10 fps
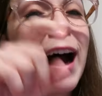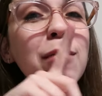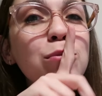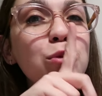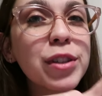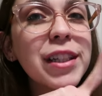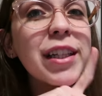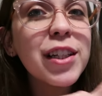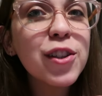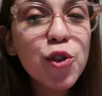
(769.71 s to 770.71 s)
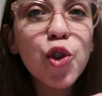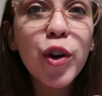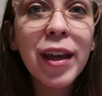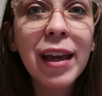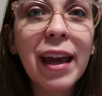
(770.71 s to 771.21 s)
I'm really
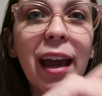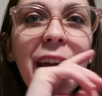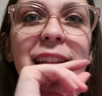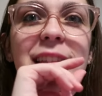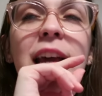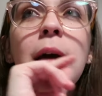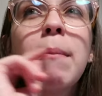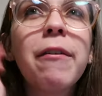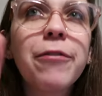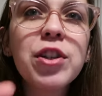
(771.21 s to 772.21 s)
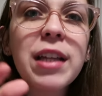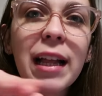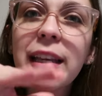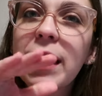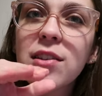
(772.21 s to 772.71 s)
enjoying it. It's my first
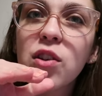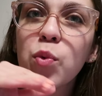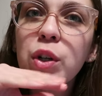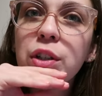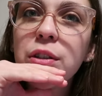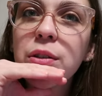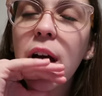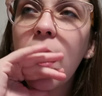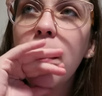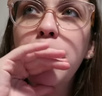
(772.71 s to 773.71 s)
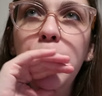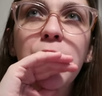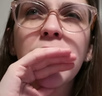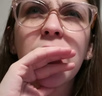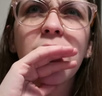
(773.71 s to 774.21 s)
Ali Hazelwood
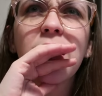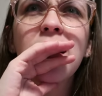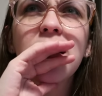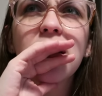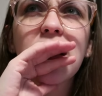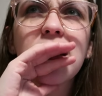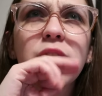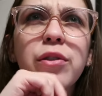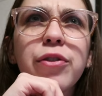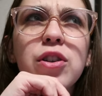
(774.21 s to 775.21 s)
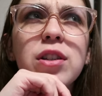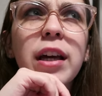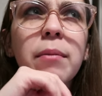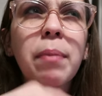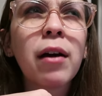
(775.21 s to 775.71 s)
book, and I think that's her first
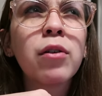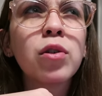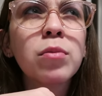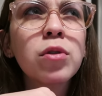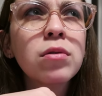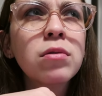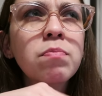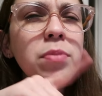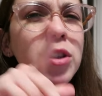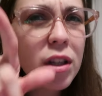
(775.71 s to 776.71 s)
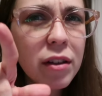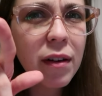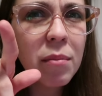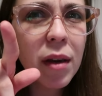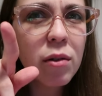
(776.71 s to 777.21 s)
like paranormal book,
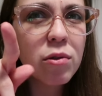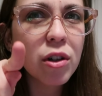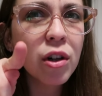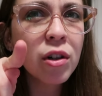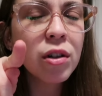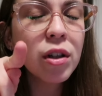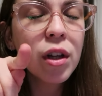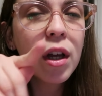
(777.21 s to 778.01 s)
if I'm not wrong.